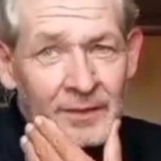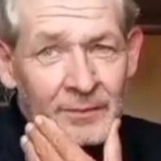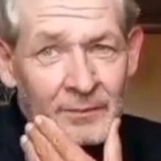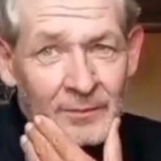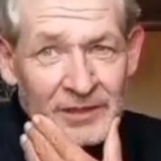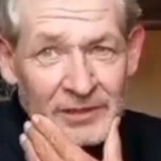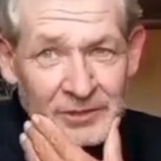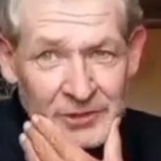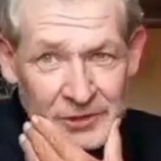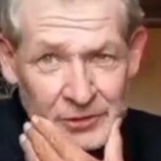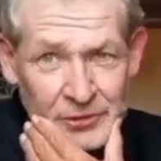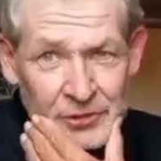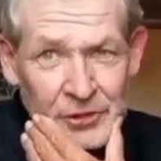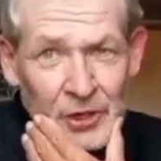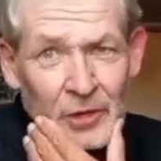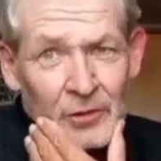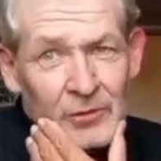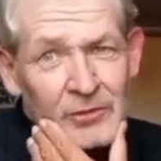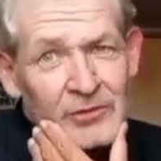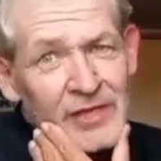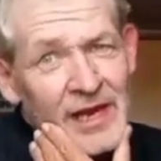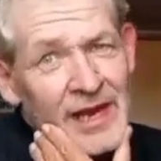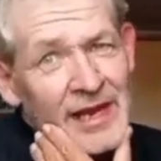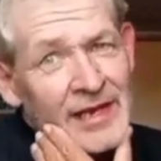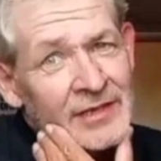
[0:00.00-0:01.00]
but you
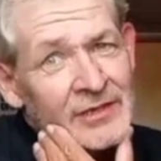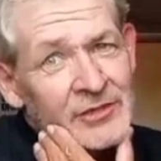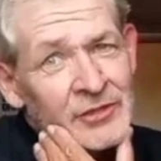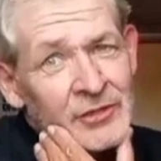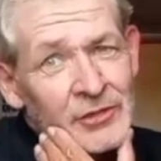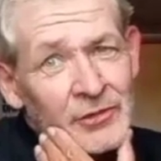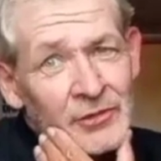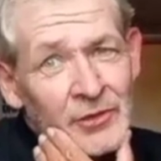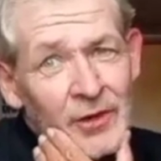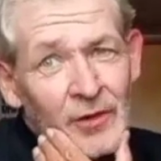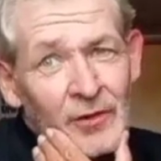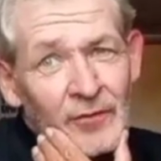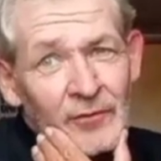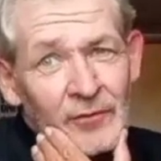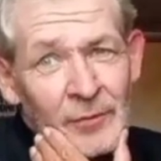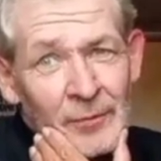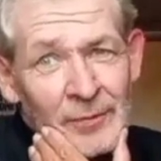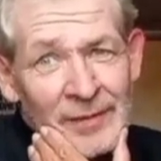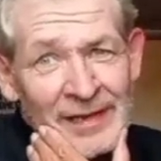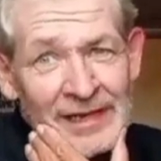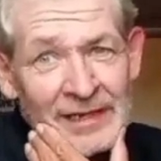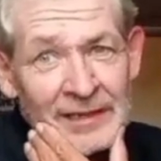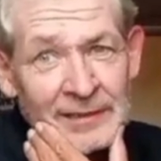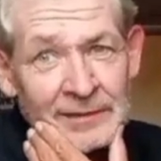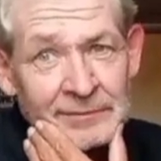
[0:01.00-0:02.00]
chose Angel over
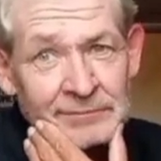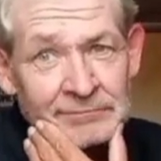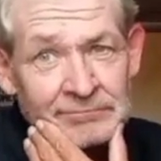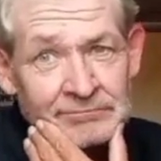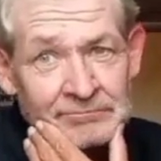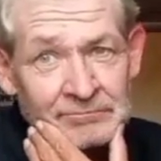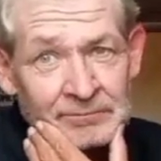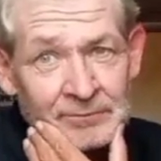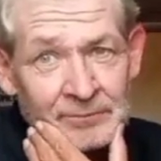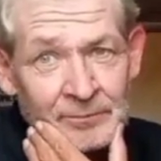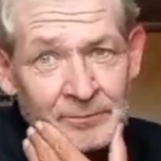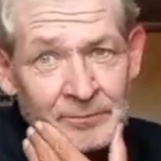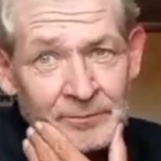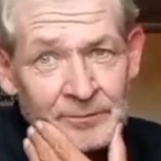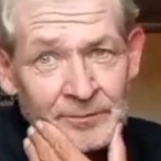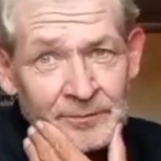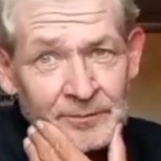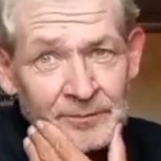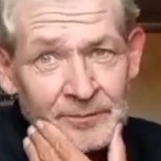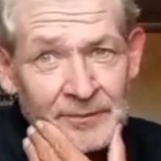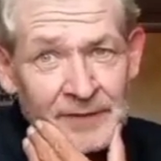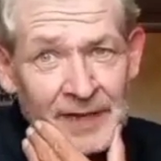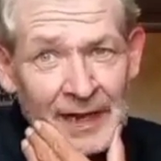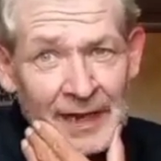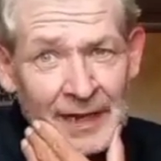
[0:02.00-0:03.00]
me.
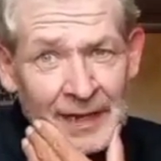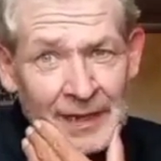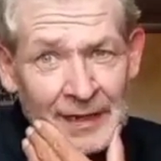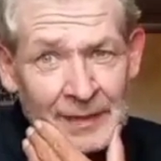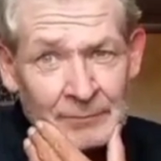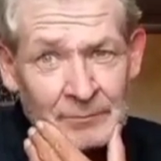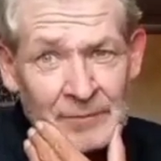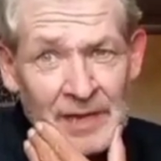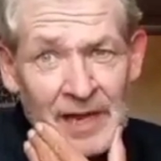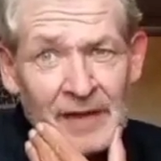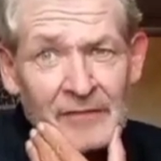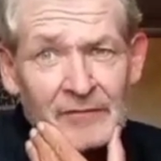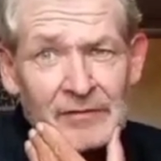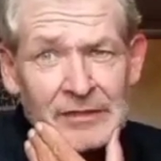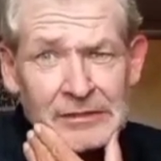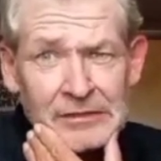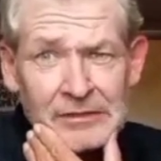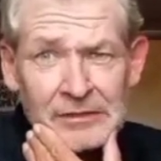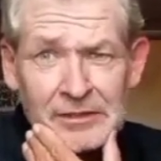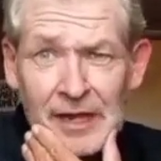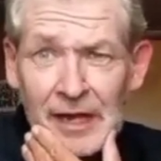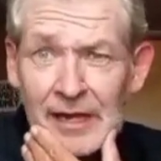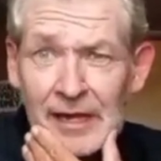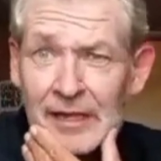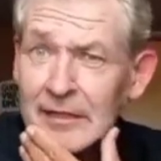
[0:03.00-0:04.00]
Now I'm
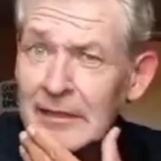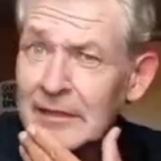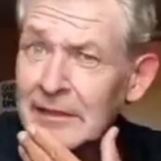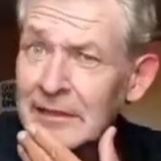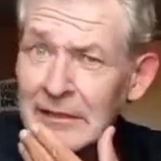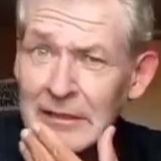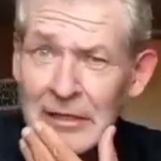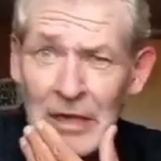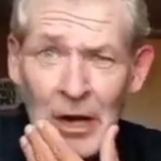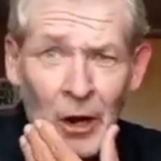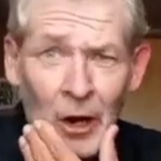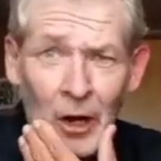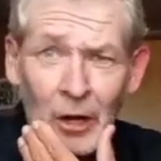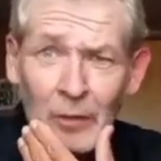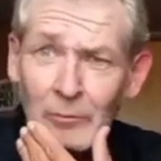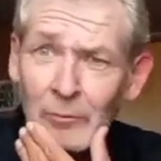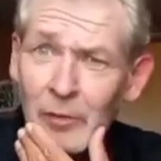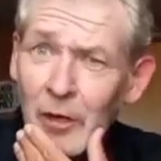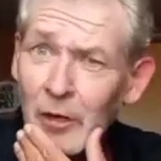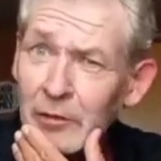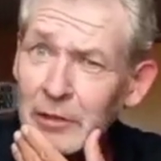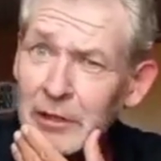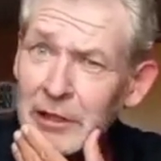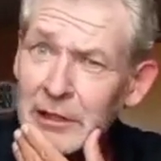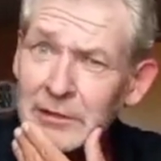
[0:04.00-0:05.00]
devastated and
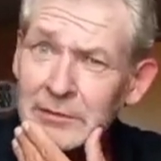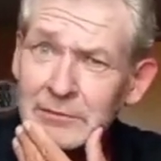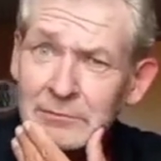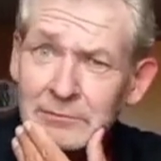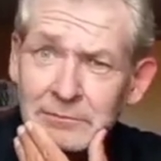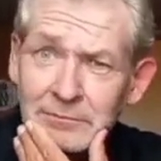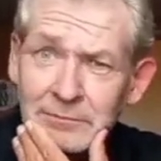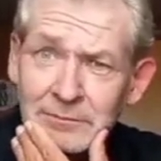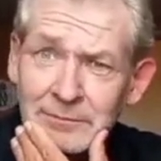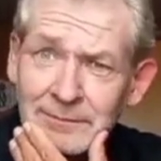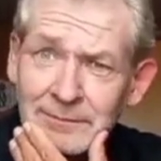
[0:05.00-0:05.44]
heartbroken.